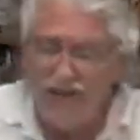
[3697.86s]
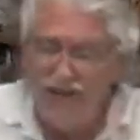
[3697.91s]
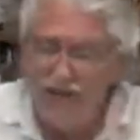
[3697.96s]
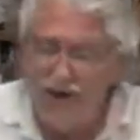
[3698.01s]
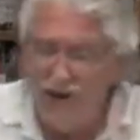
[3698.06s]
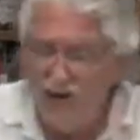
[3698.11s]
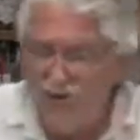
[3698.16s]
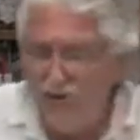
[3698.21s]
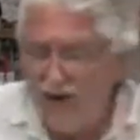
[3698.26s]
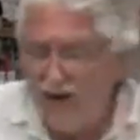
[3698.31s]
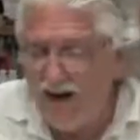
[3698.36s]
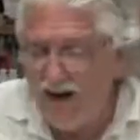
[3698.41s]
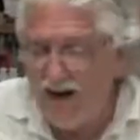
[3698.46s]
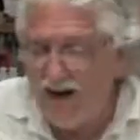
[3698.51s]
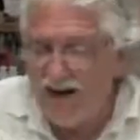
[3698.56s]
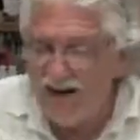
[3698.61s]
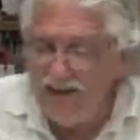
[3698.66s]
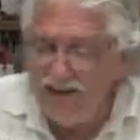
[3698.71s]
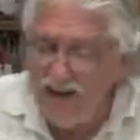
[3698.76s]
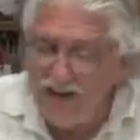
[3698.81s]
Oh
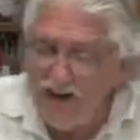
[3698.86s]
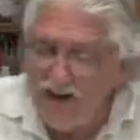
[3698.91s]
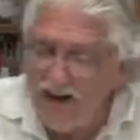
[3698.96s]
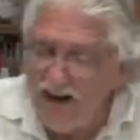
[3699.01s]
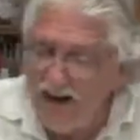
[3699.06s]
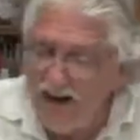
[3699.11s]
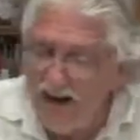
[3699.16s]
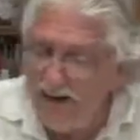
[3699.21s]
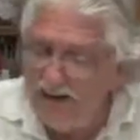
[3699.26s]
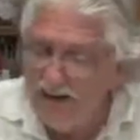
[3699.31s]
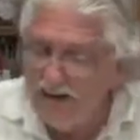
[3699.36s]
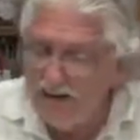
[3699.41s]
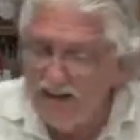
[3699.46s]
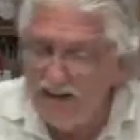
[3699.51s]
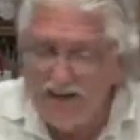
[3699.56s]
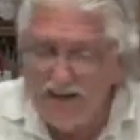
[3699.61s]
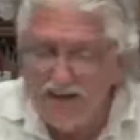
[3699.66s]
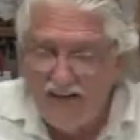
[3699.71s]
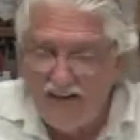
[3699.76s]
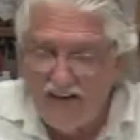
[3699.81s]
my God.
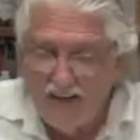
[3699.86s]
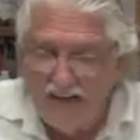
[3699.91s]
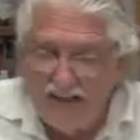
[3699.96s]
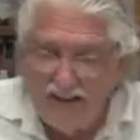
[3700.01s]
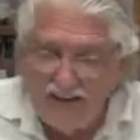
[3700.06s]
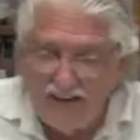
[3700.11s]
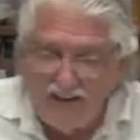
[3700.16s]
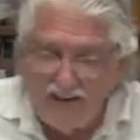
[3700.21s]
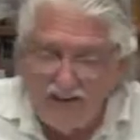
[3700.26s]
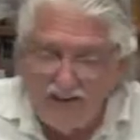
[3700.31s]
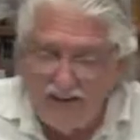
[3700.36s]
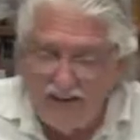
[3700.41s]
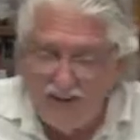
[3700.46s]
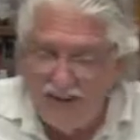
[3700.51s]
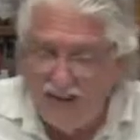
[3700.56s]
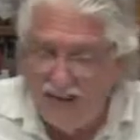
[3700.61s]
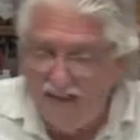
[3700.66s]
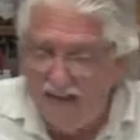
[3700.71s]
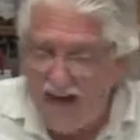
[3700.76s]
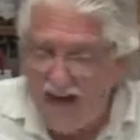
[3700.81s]
Oh, look
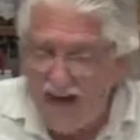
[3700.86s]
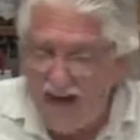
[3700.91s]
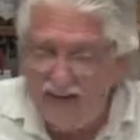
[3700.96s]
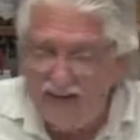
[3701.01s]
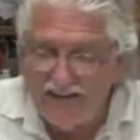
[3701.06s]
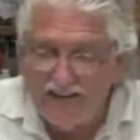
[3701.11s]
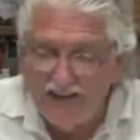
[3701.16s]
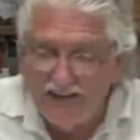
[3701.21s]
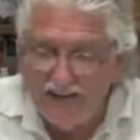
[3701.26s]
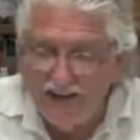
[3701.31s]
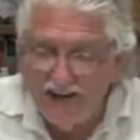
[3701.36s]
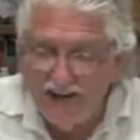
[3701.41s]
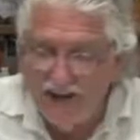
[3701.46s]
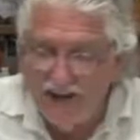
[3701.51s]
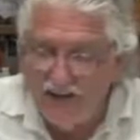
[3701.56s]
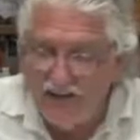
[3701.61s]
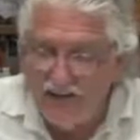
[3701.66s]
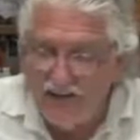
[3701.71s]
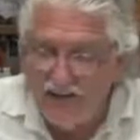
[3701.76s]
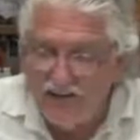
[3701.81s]
at that.
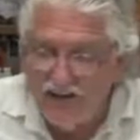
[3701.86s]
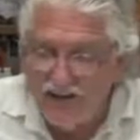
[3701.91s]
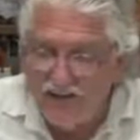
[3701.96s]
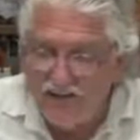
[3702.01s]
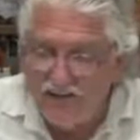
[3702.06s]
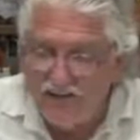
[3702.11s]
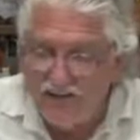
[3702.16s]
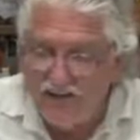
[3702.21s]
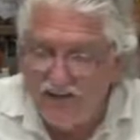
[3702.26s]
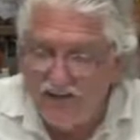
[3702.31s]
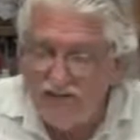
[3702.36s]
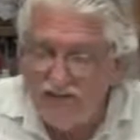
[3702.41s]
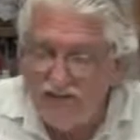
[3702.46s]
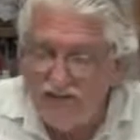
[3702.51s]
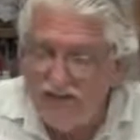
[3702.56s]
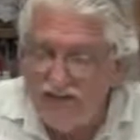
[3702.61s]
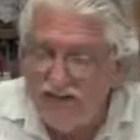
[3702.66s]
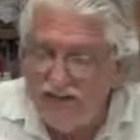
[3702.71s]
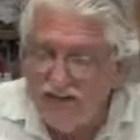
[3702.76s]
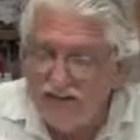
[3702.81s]
On her death
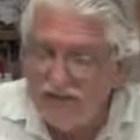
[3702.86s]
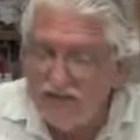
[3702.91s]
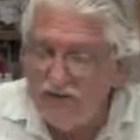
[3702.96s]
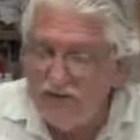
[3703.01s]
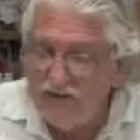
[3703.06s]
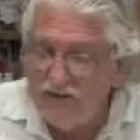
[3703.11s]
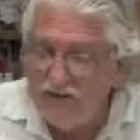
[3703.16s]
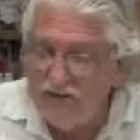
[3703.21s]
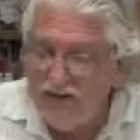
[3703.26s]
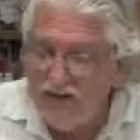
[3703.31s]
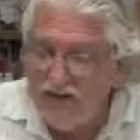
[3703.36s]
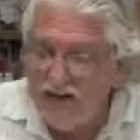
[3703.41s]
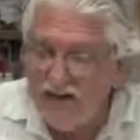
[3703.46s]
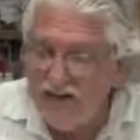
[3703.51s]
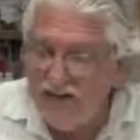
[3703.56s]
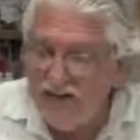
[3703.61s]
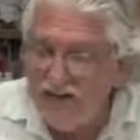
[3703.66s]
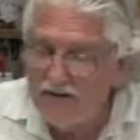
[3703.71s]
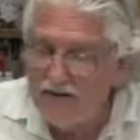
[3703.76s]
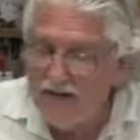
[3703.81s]
certificate, she was
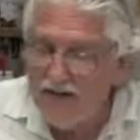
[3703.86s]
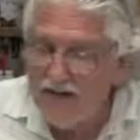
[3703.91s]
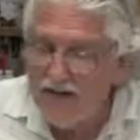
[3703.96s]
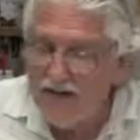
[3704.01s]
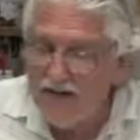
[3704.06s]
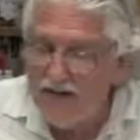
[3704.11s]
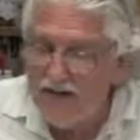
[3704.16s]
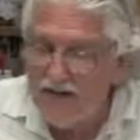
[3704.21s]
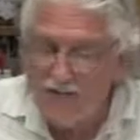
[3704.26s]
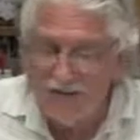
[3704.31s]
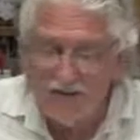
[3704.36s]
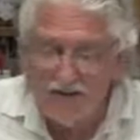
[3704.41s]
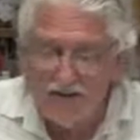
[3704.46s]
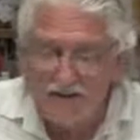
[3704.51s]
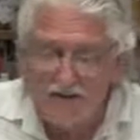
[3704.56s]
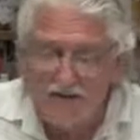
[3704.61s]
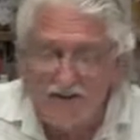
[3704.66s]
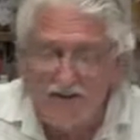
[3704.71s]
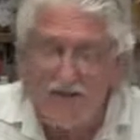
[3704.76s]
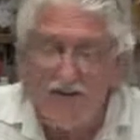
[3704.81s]
amazing being, I
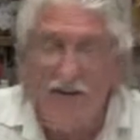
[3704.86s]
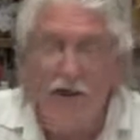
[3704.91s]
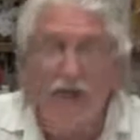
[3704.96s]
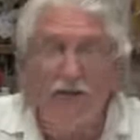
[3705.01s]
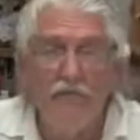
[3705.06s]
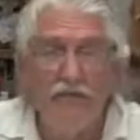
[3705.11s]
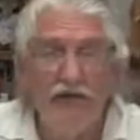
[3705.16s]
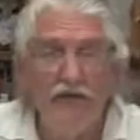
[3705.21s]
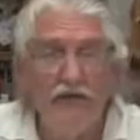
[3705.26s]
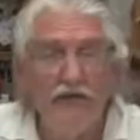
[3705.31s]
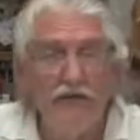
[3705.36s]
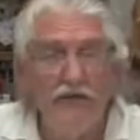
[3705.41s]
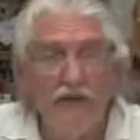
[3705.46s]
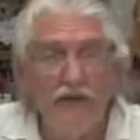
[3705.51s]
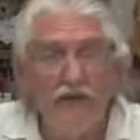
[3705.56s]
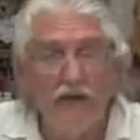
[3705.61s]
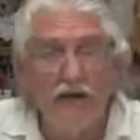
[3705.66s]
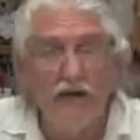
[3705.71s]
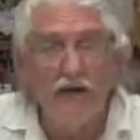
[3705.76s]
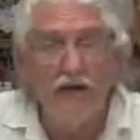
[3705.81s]
miss her dearly, I bet you
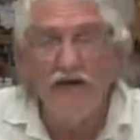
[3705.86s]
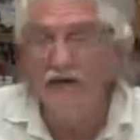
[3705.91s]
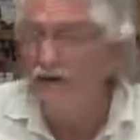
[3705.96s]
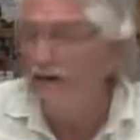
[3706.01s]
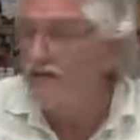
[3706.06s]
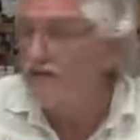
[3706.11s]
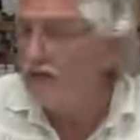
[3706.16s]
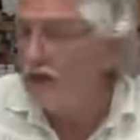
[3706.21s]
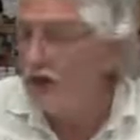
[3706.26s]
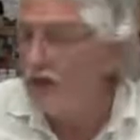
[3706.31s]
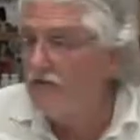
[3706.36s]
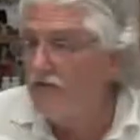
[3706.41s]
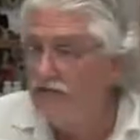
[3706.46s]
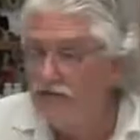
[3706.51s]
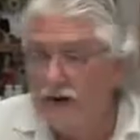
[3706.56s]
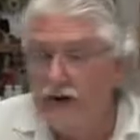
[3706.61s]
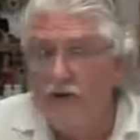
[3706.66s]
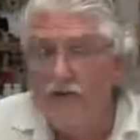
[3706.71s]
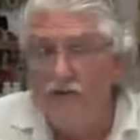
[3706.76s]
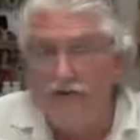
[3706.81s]
do. And it's a sad
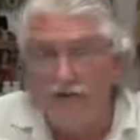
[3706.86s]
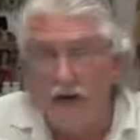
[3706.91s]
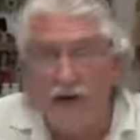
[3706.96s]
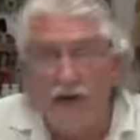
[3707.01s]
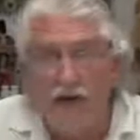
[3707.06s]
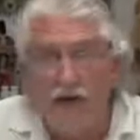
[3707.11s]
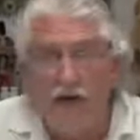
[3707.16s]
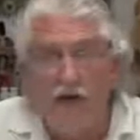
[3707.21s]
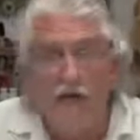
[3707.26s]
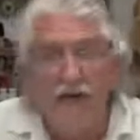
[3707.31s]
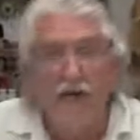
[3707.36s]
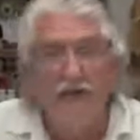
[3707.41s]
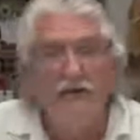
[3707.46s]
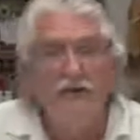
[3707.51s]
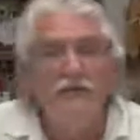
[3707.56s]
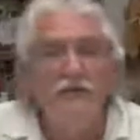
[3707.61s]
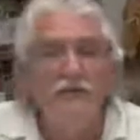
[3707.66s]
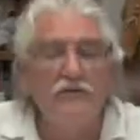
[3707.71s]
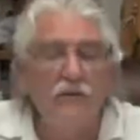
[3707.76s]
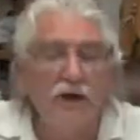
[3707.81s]
friggin' thing.
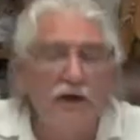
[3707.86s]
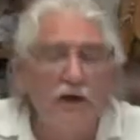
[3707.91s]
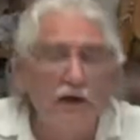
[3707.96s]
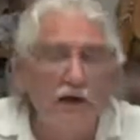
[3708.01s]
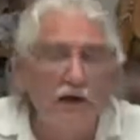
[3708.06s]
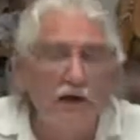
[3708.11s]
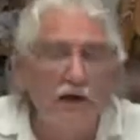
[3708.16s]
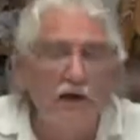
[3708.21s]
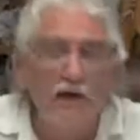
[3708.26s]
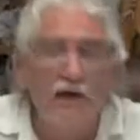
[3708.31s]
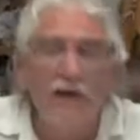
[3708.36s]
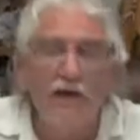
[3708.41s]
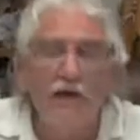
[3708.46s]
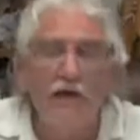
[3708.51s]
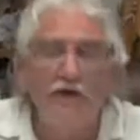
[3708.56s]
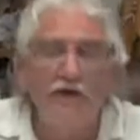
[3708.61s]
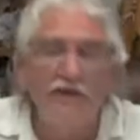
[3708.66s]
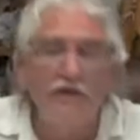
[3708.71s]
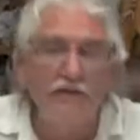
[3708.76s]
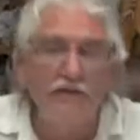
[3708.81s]
This is why, honey, I
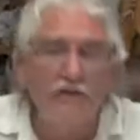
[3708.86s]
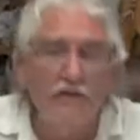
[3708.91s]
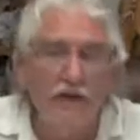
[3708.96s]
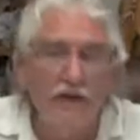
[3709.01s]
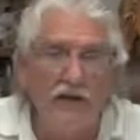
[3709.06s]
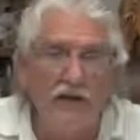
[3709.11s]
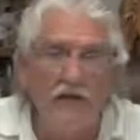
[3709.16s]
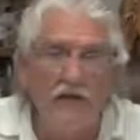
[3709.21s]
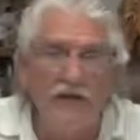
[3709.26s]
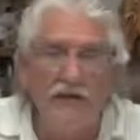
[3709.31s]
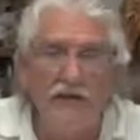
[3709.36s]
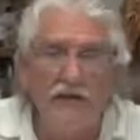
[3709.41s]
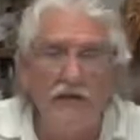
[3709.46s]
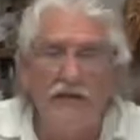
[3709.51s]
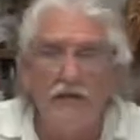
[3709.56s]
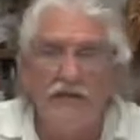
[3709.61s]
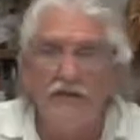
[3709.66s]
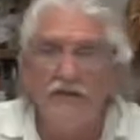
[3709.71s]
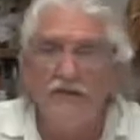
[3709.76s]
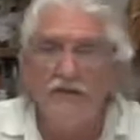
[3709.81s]
do these things.
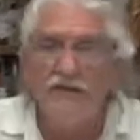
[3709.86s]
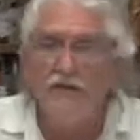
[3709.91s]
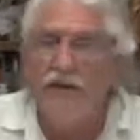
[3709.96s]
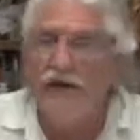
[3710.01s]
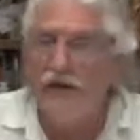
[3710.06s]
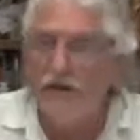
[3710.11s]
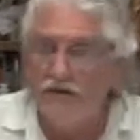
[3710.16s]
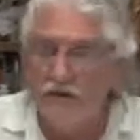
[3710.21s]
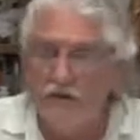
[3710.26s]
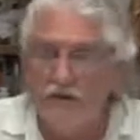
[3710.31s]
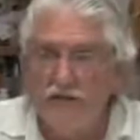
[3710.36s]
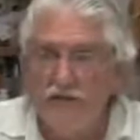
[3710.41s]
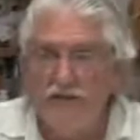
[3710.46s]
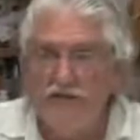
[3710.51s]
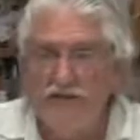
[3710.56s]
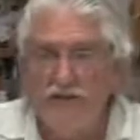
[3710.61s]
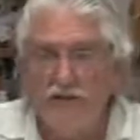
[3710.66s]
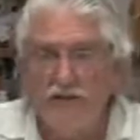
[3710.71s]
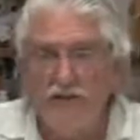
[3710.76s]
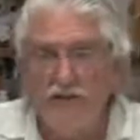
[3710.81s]
I do
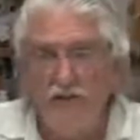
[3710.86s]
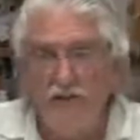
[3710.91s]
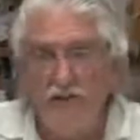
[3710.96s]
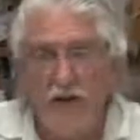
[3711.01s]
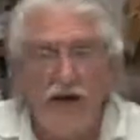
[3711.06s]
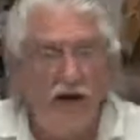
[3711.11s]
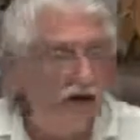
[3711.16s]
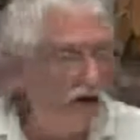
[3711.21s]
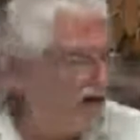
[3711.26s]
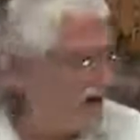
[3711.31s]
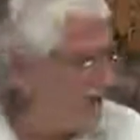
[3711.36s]
these things because my